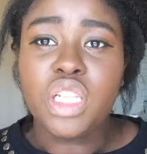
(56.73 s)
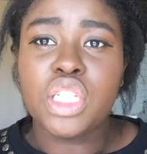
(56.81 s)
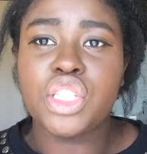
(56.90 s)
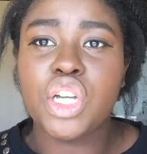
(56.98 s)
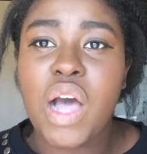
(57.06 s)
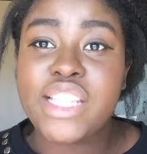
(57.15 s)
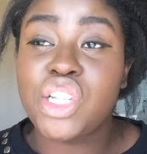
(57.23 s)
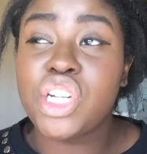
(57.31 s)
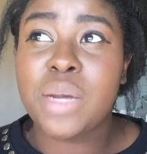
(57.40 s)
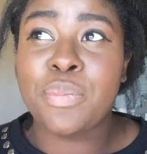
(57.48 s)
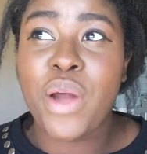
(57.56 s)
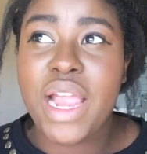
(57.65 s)
So I
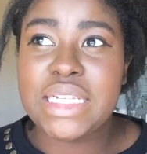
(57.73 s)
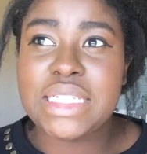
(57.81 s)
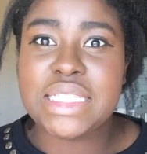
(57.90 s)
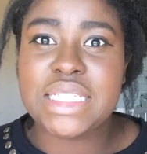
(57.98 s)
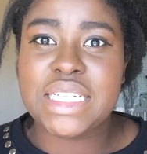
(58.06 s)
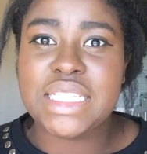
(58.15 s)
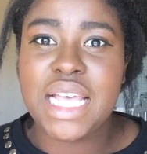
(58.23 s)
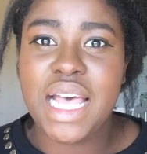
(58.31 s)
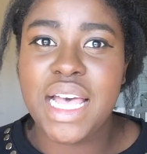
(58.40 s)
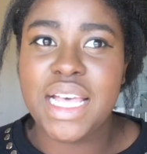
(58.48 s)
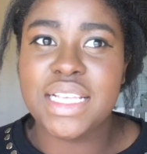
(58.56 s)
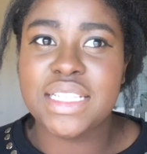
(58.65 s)
took a pregnancy
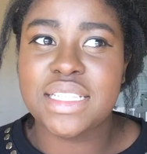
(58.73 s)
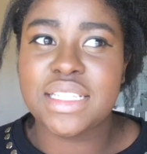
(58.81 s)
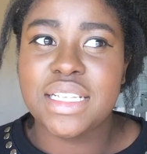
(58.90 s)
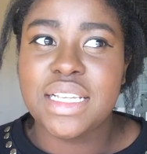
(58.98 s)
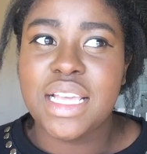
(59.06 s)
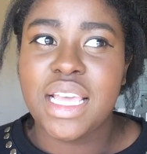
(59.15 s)
test